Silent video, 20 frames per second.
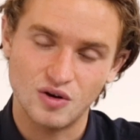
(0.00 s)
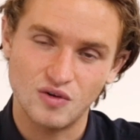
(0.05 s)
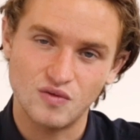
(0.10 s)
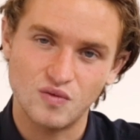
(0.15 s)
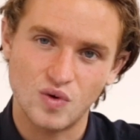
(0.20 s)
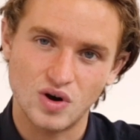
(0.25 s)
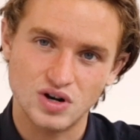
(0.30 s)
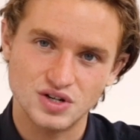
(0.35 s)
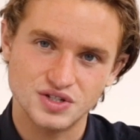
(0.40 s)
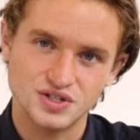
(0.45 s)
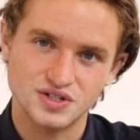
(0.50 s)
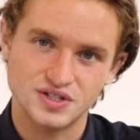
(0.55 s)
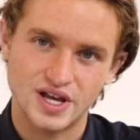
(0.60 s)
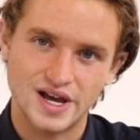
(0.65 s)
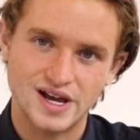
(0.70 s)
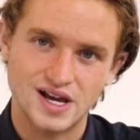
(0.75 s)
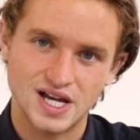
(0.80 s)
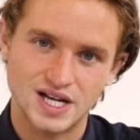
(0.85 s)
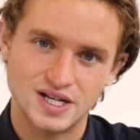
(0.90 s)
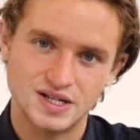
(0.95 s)
of watches
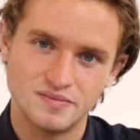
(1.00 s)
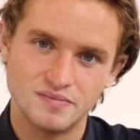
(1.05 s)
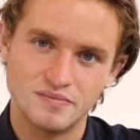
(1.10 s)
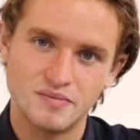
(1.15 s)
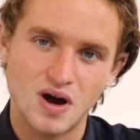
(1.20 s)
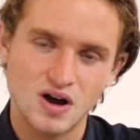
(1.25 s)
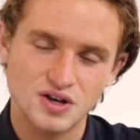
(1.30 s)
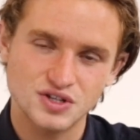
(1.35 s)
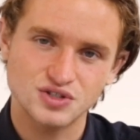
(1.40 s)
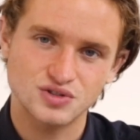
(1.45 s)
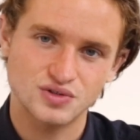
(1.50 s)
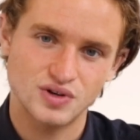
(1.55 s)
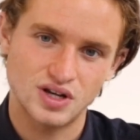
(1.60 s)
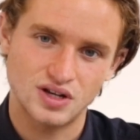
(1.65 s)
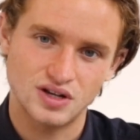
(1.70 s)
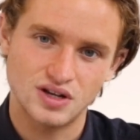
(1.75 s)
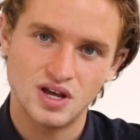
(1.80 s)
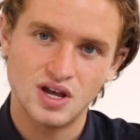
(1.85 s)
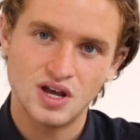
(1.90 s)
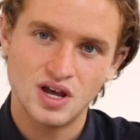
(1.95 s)
and
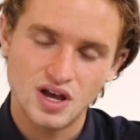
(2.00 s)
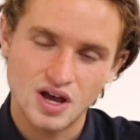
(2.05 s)
mastering,